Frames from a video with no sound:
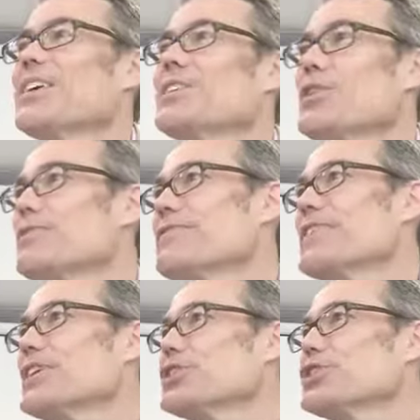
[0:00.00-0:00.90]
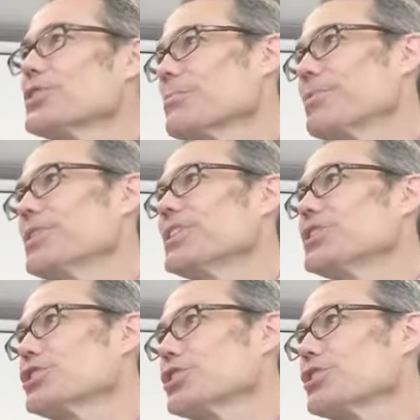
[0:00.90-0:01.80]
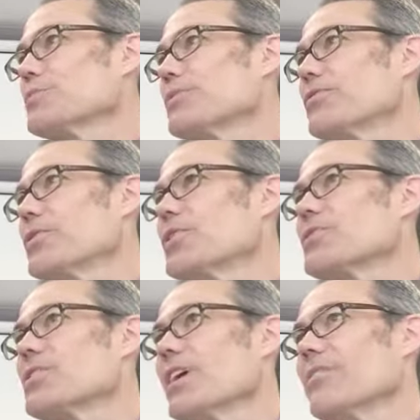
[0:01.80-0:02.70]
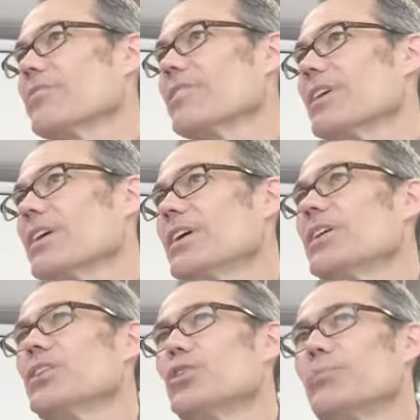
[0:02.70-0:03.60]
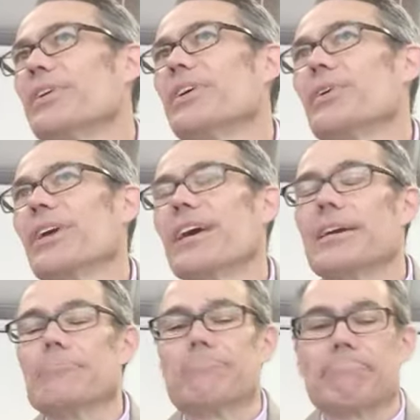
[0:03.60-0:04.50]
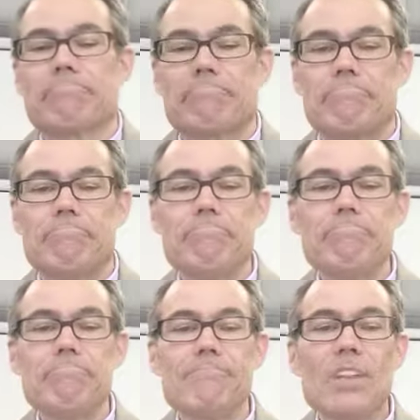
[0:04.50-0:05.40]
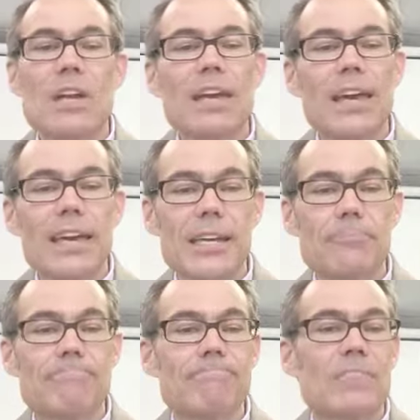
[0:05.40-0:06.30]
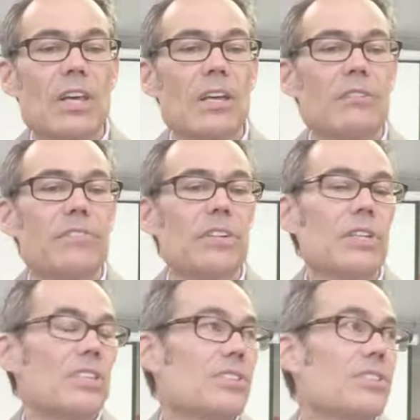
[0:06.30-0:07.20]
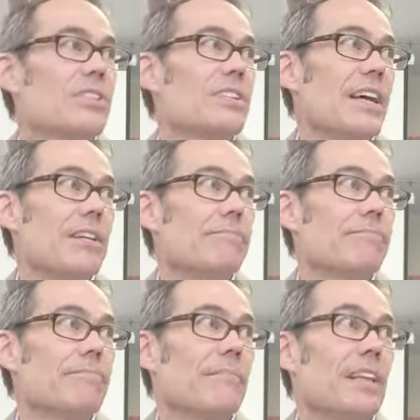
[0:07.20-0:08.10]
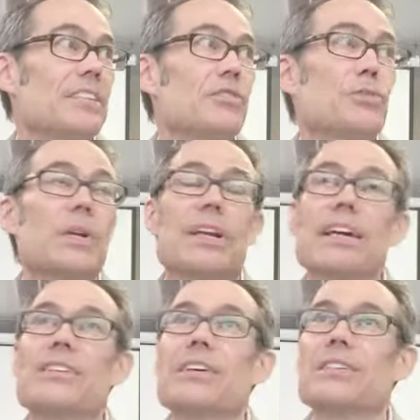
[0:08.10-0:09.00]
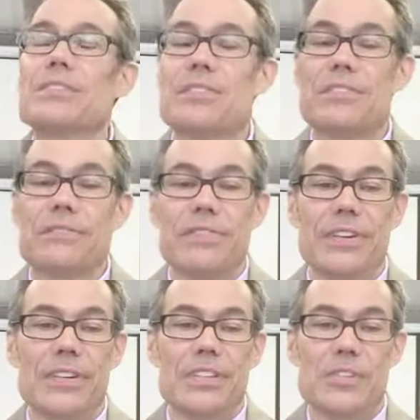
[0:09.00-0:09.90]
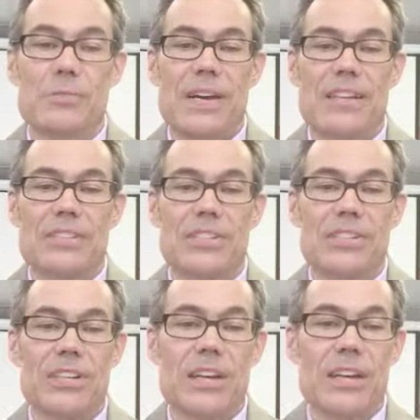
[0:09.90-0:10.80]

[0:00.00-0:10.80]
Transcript: Don't fear in putting the church before yourself. You'll be okay. A, fear this instead. And this is what God tells us to fear in this passage.